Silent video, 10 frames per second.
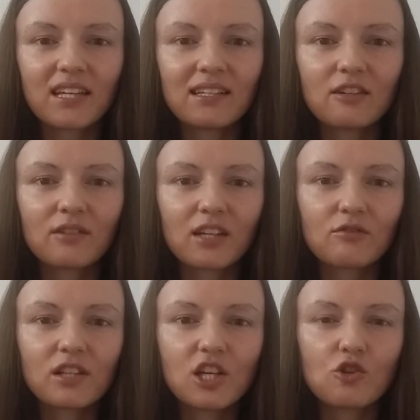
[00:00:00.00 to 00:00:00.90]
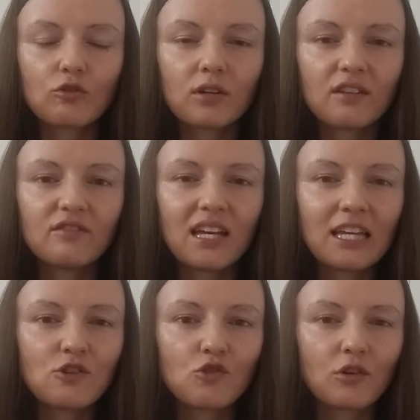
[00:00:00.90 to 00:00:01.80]
and they're not really sure if they
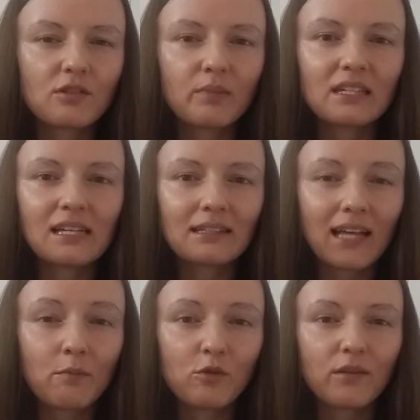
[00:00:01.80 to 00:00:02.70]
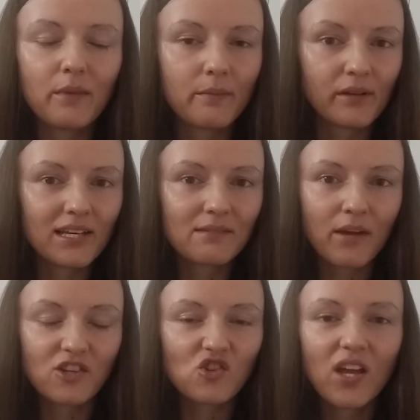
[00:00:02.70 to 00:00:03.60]
enjoy spending time with people as
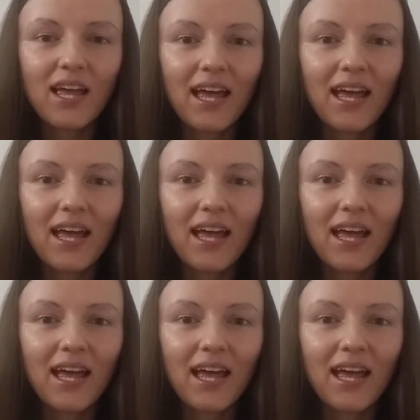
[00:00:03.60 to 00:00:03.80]
much,